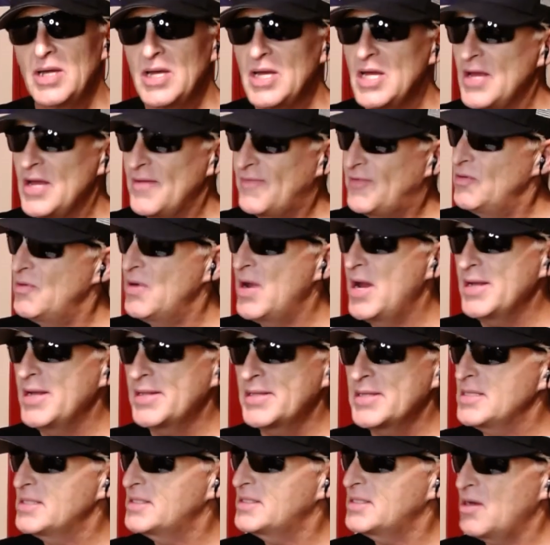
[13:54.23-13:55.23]
If you hate
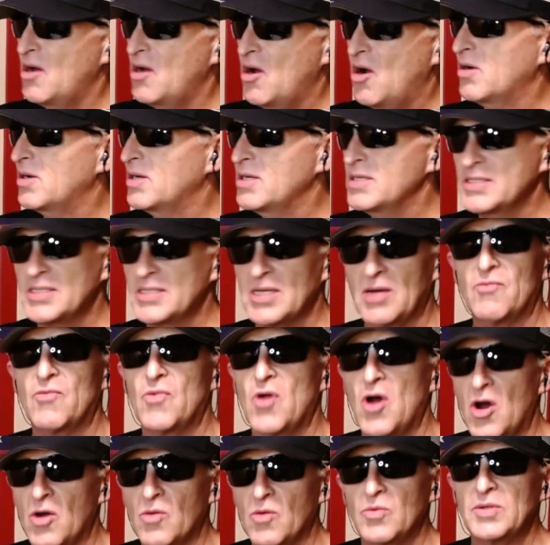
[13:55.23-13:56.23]
this song, there's something
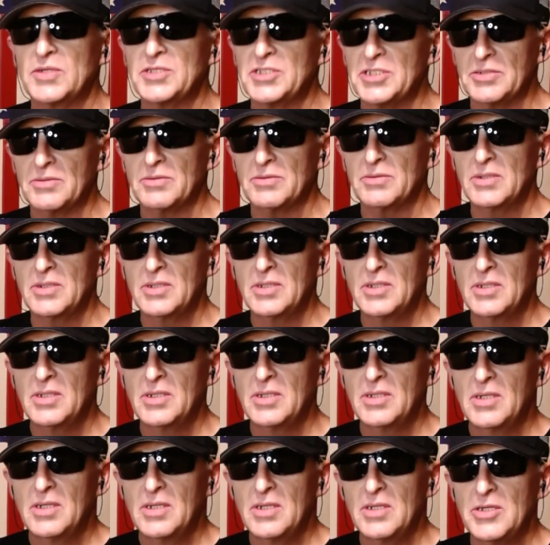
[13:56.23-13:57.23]
wrong with you.
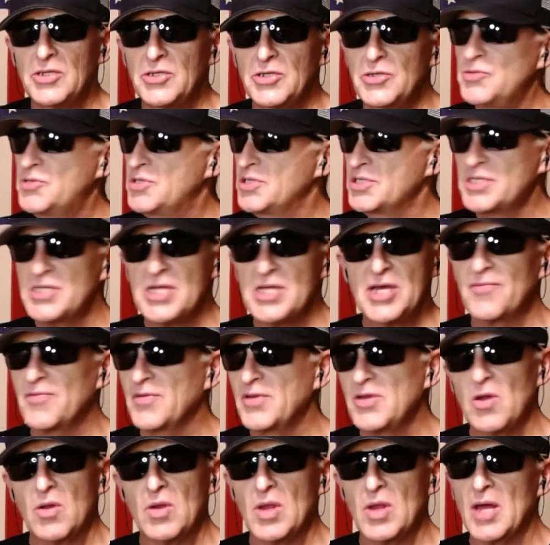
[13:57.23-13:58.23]
You just definitely
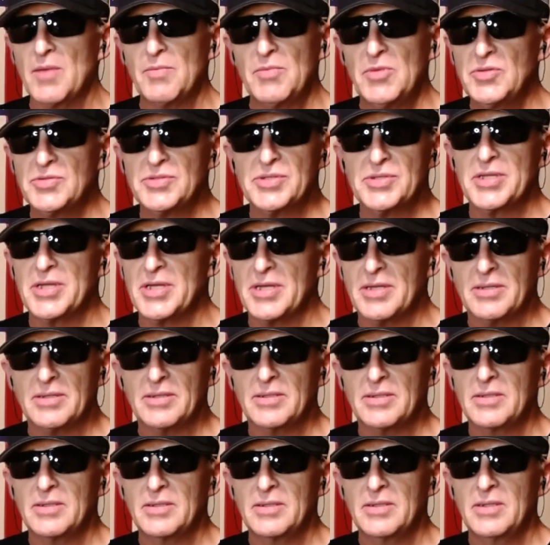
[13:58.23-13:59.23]
don't like music then.
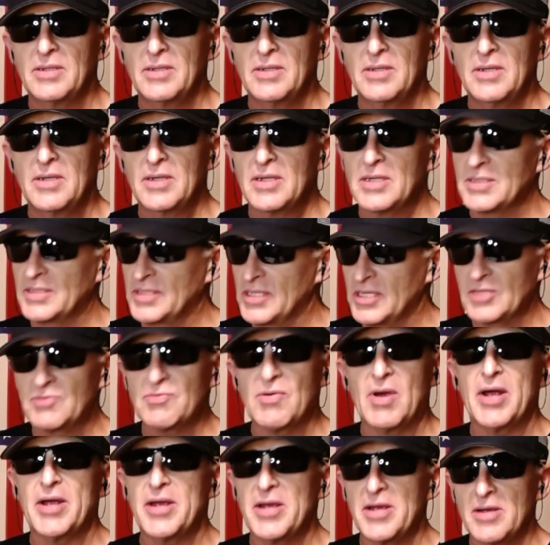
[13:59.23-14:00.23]
Because this
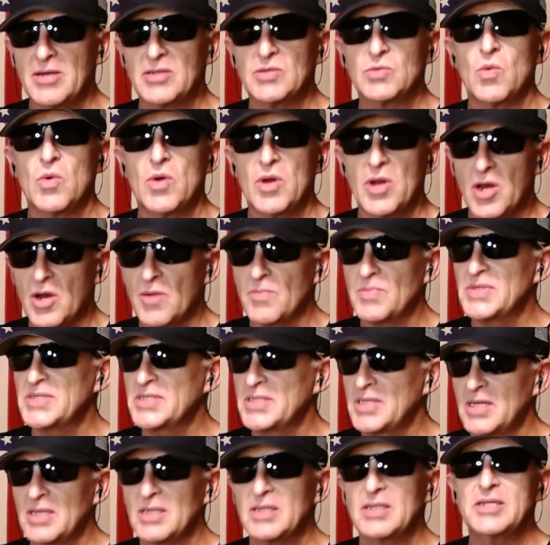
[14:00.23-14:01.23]
right here is
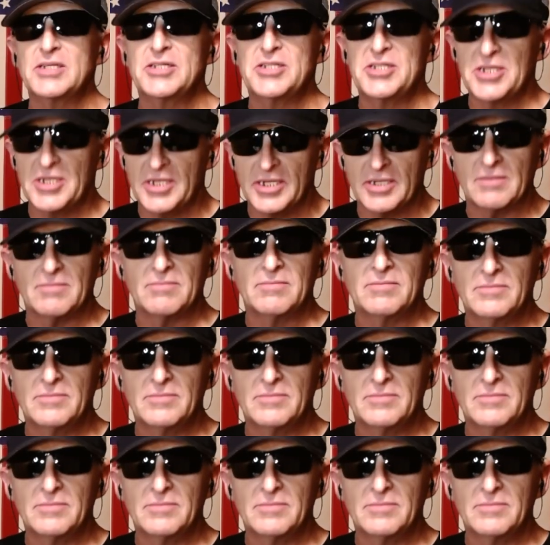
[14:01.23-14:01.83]
100% legit.